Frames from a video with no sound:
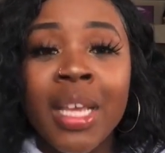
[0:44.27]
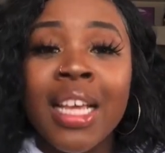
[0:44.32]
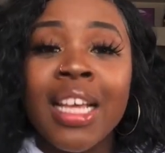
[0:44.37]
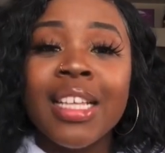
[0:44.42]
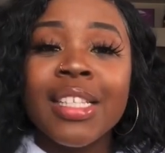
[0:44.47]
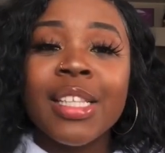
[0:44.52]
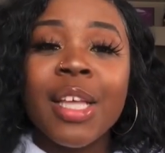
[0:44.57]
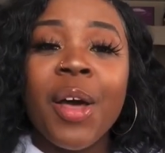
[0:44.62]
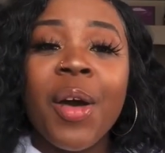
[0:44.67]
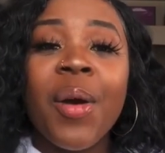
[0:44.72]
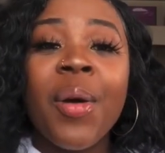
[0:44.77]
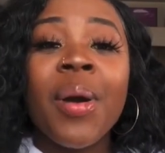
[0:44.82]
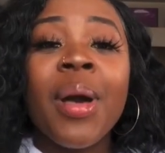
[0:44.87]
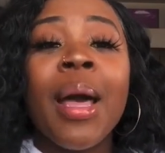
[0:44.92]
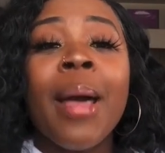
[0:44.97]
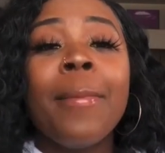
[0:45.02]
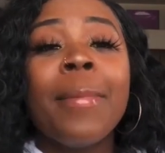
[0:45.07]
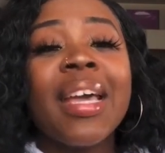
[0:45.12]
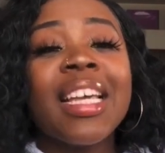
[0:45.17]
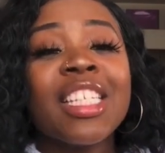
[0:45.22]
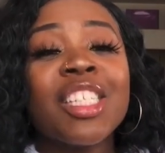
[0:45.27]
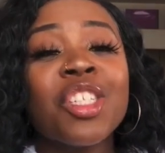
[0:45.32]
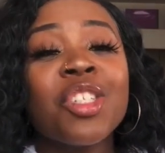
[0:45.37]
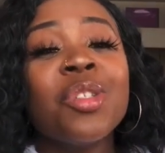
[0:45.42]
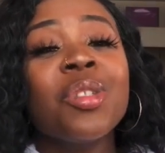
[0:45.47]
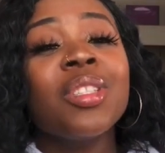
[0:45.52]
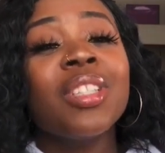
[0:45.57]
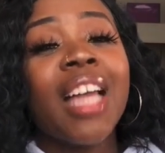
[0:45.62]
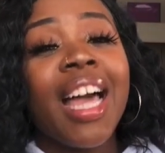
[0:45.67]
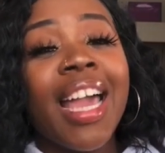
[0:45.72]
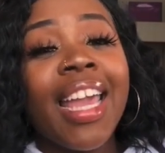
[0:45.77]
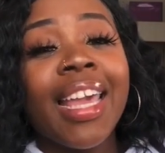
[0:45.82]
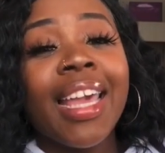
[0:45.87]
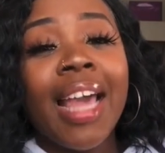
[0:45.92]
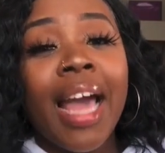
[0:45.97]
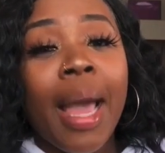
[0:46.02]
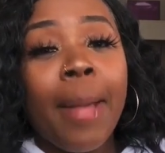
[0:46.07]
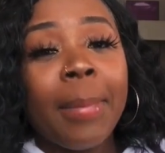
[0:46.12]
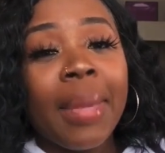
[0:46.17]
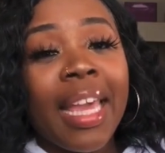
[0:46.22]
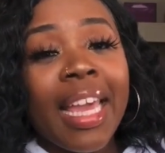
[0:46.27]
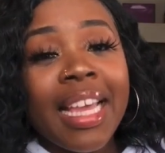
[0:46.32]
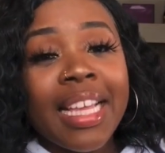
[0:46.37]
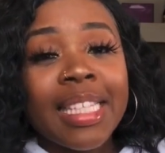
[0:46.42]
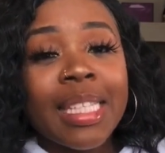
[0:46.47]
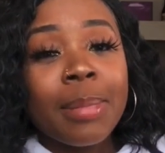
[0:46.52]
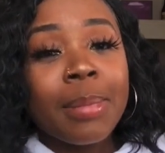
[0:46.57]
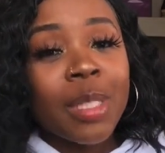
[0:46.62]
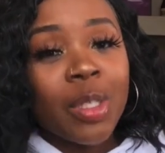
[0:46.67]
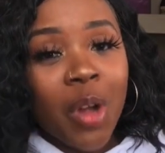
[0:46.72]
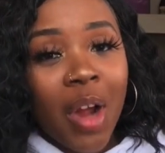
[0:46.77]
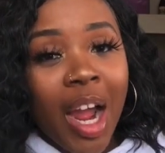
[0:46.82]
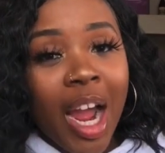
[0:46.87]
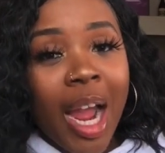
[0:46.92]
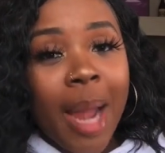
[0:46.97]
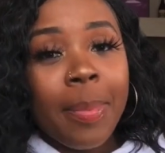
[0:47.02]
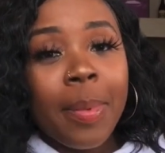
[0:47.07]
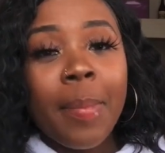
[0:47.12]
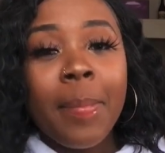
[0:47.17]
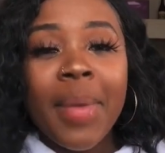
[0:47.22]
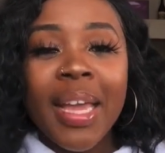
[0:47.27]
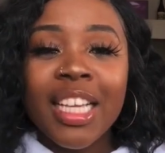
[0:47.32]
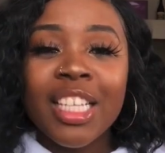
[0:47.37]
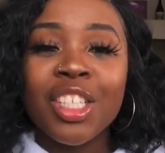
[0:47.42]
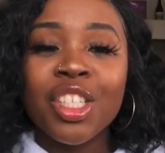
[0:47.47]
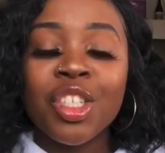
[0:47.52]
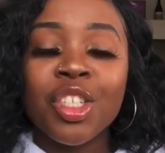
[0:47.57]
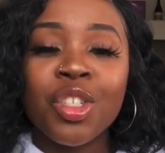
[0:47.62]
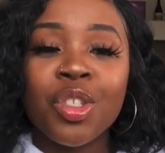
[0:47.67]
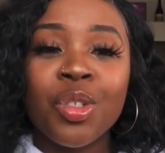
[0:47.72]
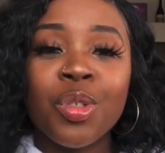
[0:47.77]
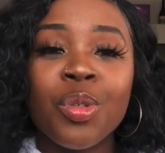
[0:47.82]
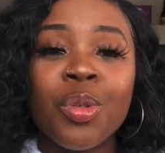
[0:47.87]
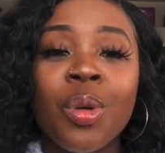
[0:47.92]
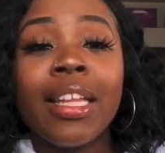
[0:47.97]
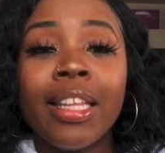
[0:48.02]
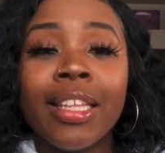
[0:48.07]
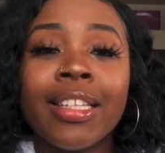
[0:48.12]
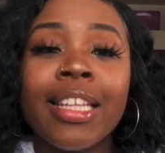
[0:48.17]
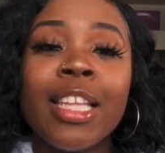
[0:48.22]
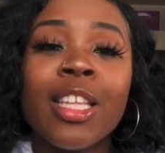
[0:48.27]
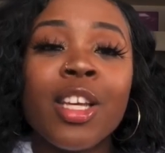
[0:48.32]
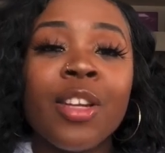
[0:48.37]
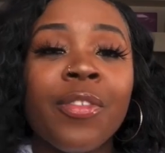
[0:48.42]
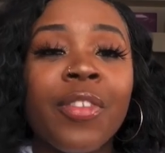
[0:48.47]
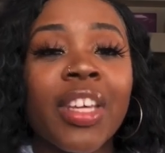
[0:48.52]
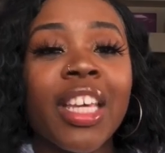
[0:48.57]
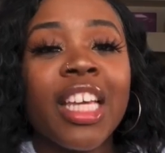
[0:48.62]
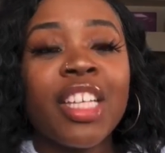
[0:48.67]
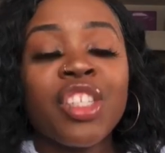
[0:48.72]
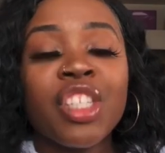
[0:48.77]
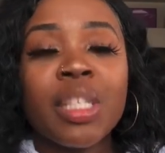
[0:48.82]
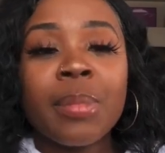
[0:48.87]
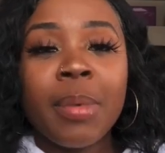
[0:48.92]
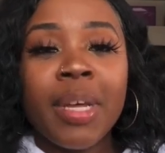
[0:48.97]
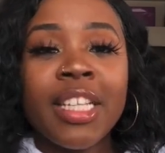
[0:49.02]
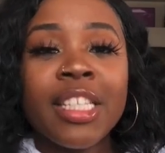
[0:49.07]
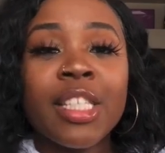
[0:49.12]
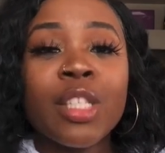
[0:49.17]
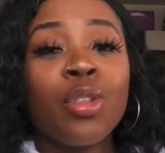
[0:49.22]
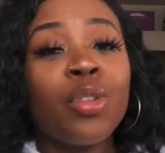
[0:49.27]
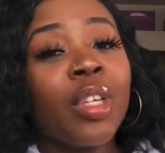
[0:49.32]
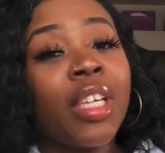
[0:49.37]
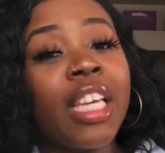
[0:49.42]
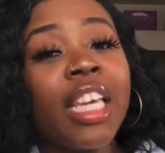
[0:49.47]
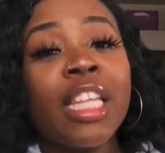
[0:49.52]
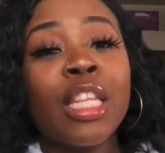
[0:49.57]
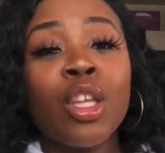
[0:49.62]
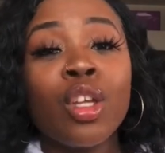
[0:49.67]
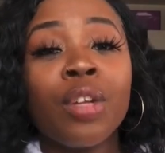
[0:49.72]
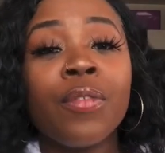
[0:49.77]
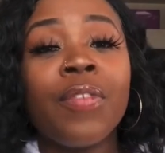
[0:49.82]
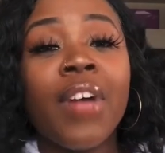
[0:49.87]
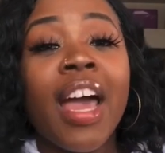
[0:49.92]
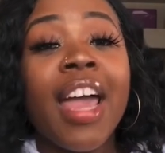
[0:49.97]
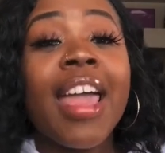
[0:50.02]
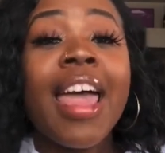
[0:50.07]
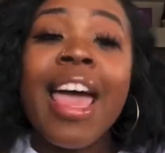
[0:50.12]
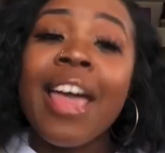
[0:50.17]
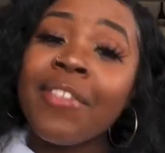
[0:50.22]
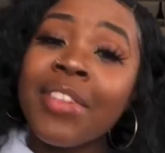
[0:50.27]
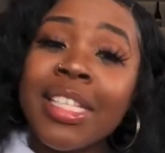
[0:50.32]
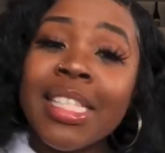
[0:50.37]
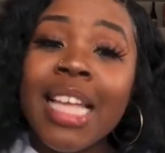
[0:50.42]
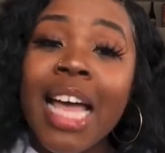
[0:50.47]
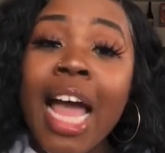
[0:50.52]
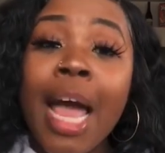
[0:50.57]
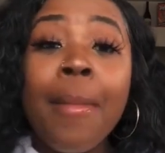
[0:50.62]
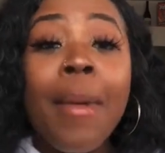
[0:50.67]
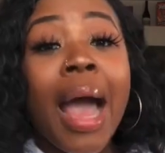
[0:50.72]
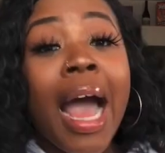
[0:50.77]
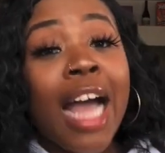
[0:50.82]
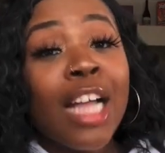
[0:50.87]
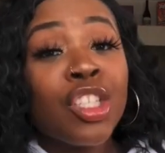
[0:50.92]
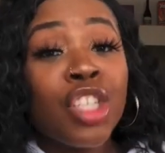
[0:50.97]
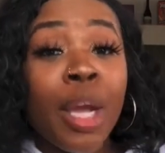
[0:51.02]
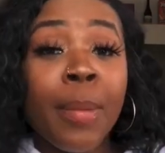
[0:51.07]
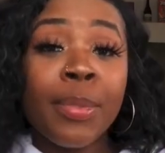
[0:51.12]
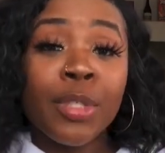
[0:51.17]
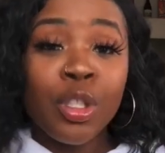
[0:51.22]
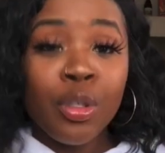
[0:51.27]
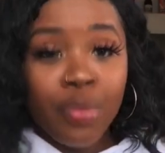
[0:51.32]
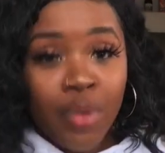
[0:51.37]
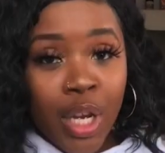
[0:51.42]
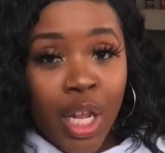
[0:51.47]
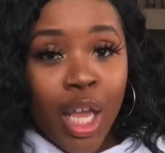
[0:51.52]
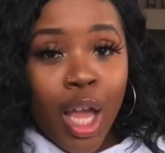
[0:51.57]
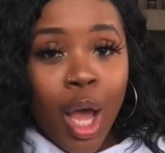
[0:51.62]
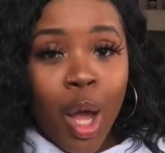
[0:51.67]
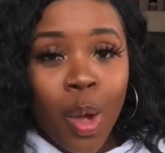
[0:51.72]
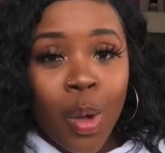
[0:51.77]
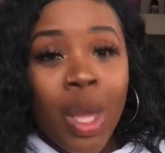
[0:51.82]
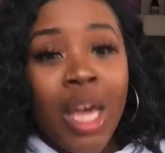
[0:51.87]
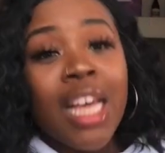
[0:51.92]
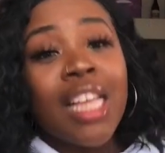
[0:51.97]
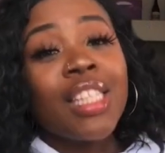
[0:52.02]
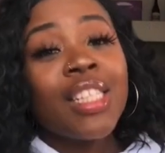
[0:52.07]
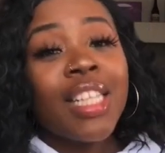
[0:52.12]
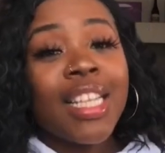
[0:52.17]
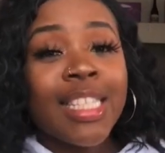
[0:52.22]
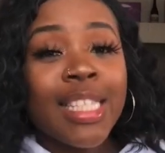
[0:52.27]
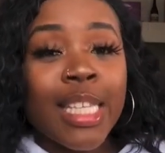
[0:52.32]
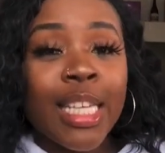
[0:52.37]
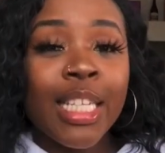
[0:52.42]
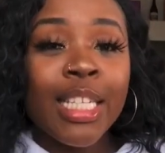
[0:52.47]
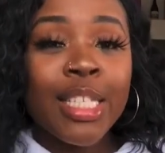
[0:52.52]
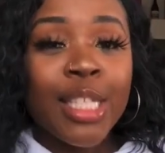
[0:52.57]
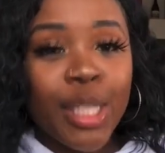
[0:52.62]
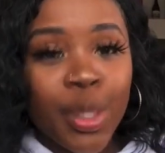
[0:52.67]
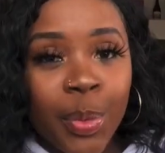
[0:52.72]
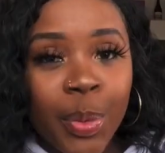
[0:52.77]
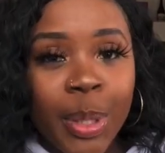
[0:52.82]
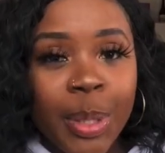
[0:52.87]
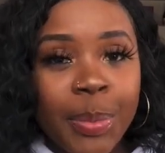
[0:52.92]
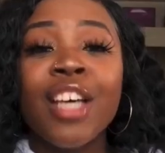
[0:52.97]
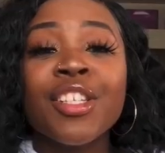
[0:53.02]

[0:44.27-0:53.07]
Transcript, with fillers: So make sure you like, comment, and subscribe. Make sure you click that notifications button so you can get notified every time I drop a new video. Let's get into it.